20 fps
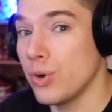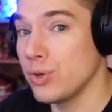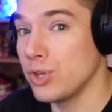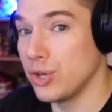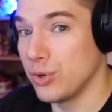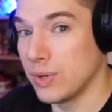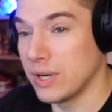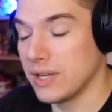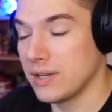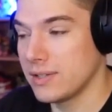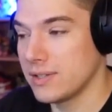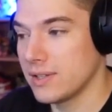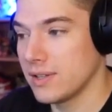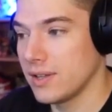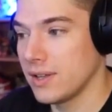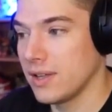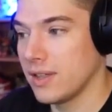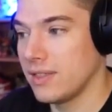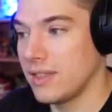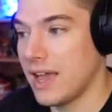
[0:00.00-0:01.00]
unit
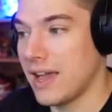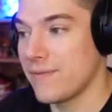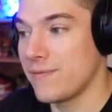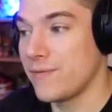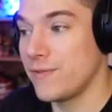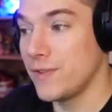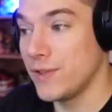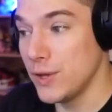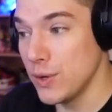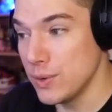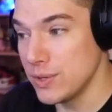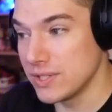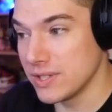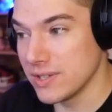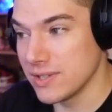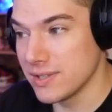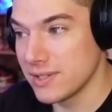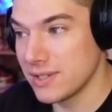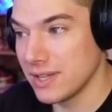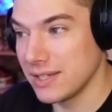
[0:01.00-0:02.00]
that
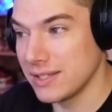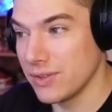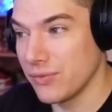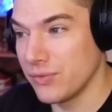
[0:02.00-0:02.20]
fuses into